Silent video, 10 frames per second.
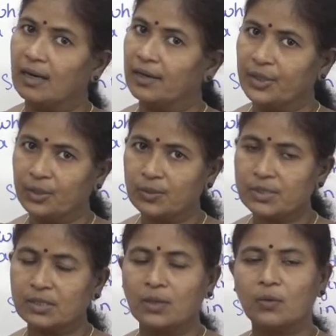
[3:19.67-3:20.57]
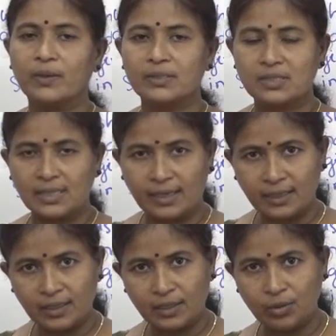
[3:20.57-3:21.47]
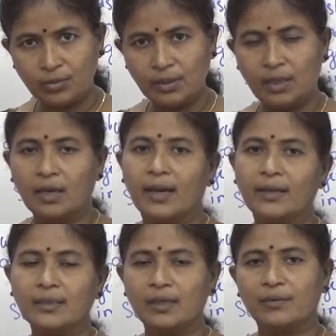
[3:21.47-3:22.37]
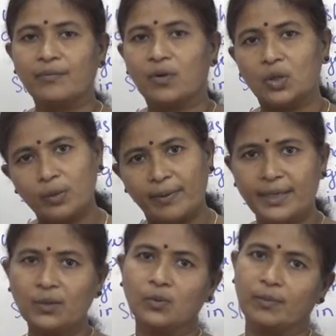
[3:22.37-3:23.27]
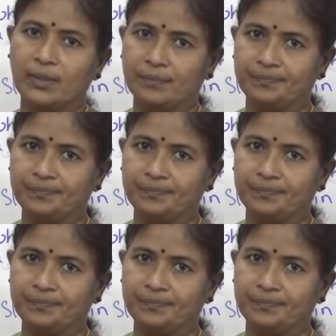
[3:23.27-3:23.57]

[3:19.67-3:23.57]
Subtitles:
are used when standing alone and followed by a vowel.